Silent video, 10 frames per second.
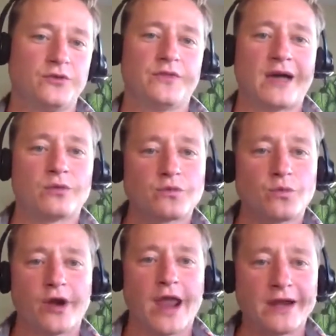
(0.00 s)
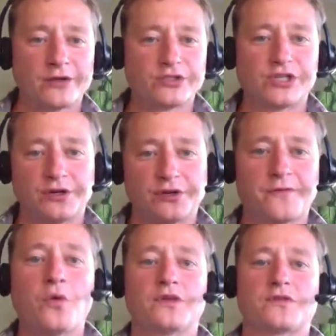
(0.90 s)
she didn't do, and that was where her energy
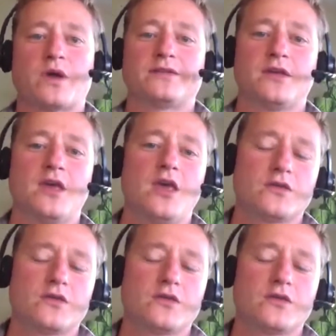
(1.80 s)
and her focus went.